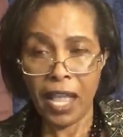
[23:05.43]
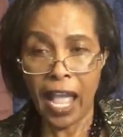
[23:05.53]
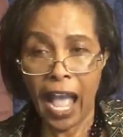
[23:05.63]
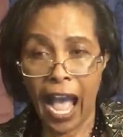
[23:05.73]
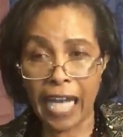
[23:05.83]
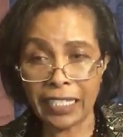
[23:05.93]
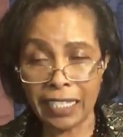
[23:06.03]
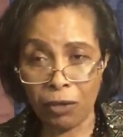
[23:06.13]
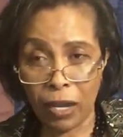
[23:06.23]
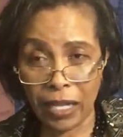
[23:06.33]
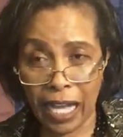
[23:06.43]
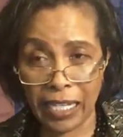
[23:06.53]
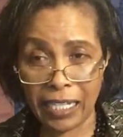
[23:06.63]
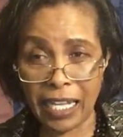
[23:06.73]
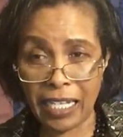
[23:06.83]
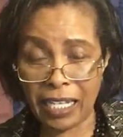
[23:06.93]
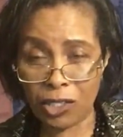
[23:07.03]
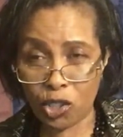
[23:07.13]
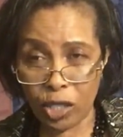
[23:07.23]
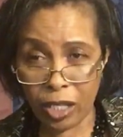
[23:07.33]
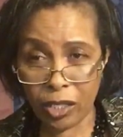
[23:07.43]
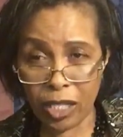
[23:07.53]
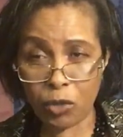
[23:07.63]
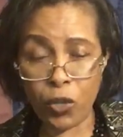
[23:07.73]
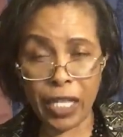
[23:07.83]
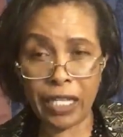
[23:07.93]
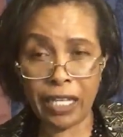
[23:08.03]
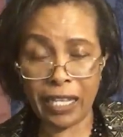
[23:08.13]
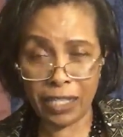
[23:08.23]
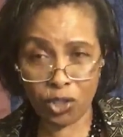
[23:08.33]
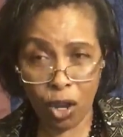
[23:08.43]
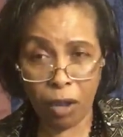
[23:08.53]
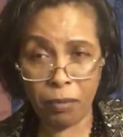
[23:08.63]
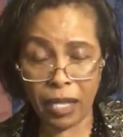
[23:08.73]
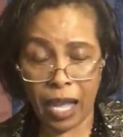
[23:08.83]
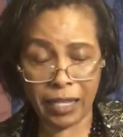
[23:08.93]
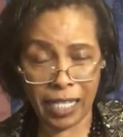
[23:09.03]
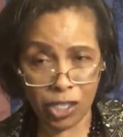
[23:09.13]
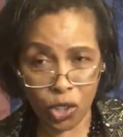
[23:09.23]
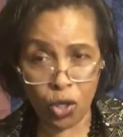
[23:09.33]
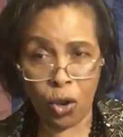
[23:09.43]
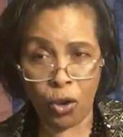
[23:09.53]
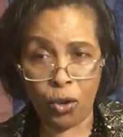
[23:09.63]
and they were uh, the, the, the, the the wind, the storm, uh, the snow,